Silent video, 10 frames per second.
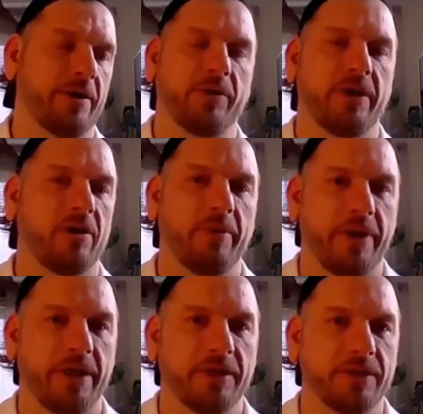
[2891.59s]
I don't care
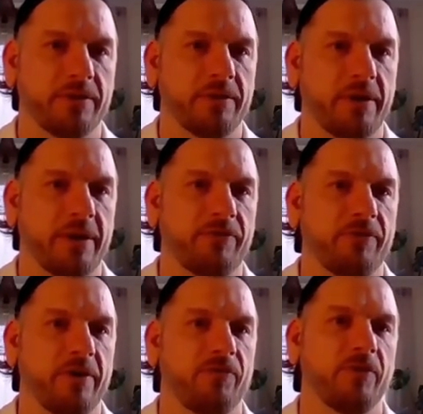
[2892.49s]
about age. Like
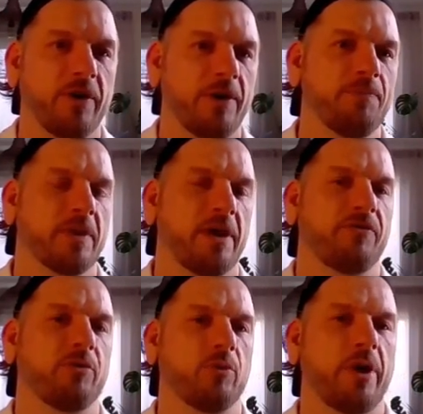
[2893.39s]
if
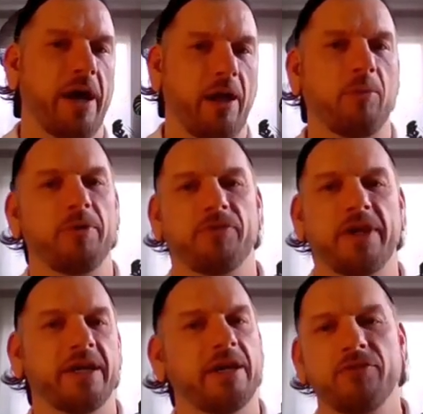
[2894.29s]
it will help,
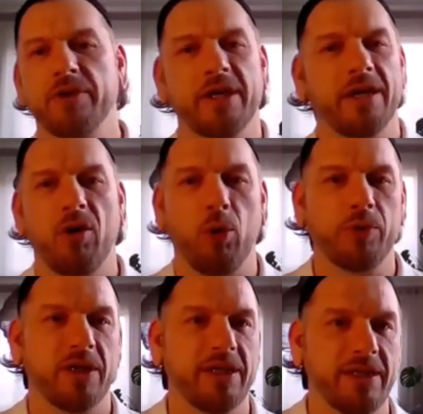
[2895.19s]
if you can't
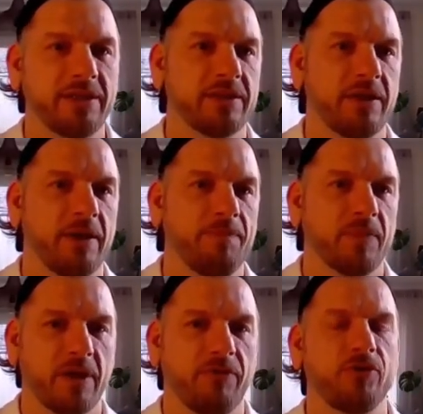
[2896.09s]
hold keys,
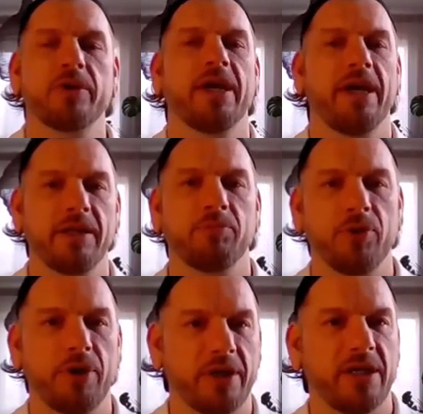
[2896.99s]
if you
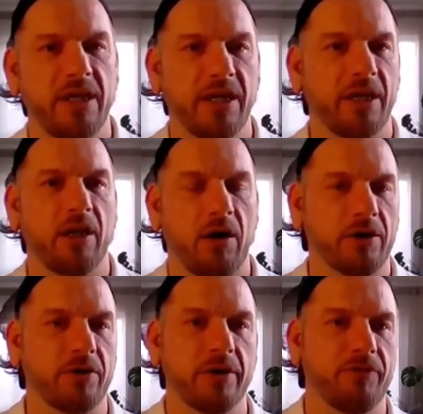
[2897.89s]
can't put a key in a
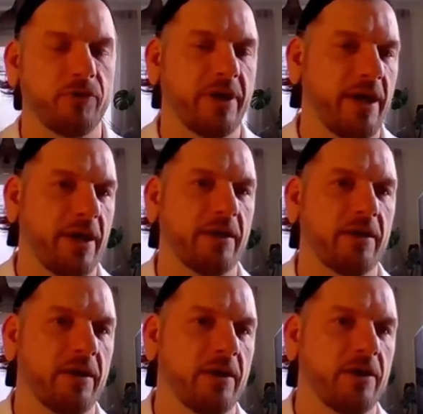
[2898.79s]
locker, if you
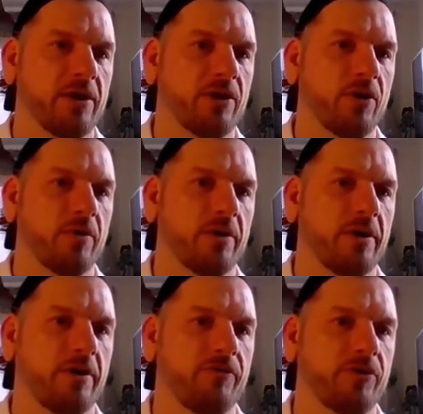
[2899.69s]
can't,
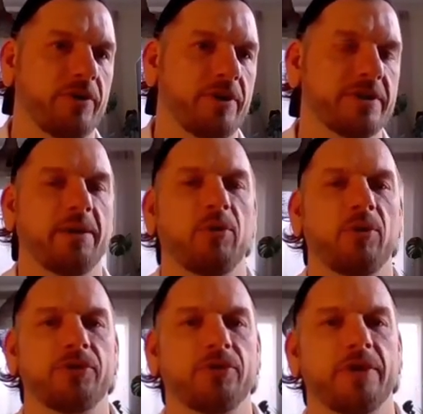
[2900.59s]
if you're
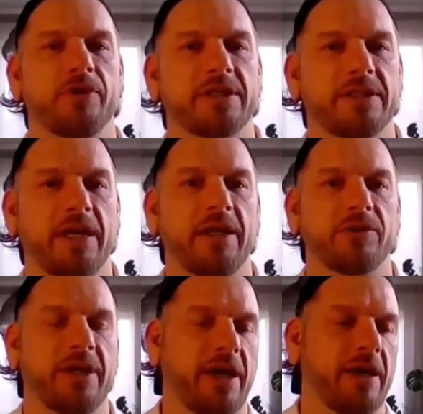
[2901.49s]
disabled to the extent that
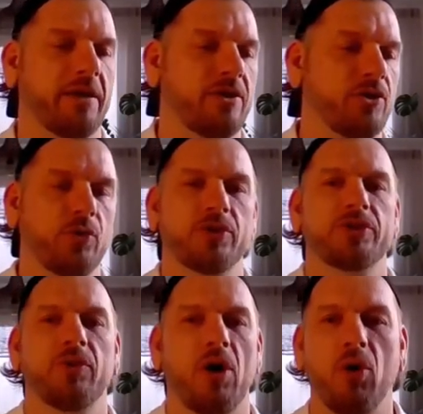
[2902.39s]
you can't
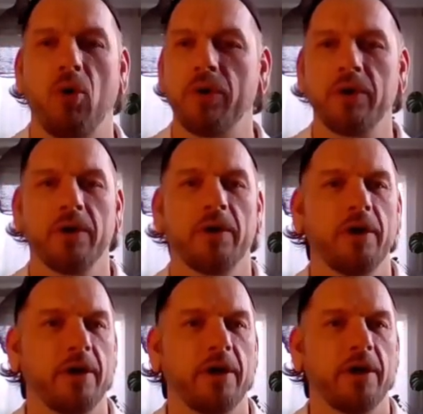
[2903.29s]
use your own
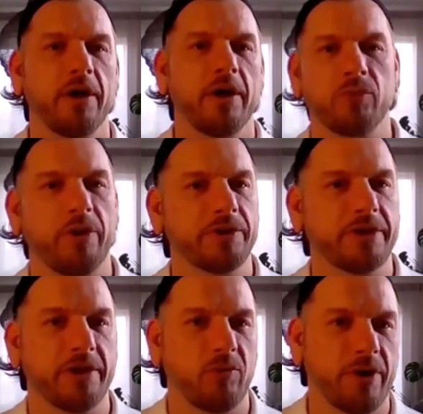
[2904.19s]
electric
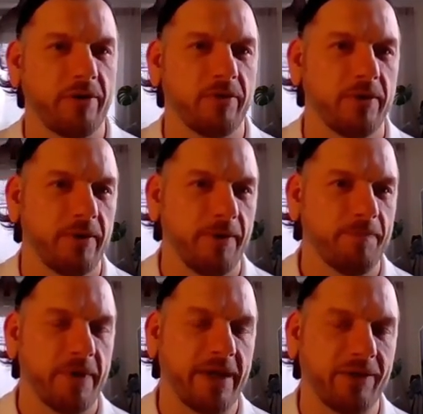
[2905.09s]
wheelchair, whatever,
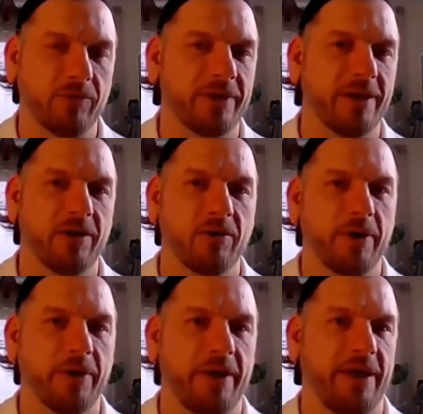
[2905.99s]
like, I don't
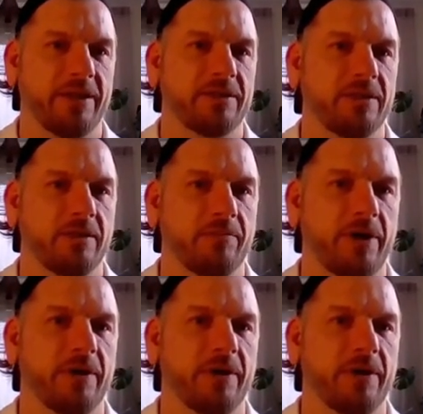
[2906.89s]
care about age.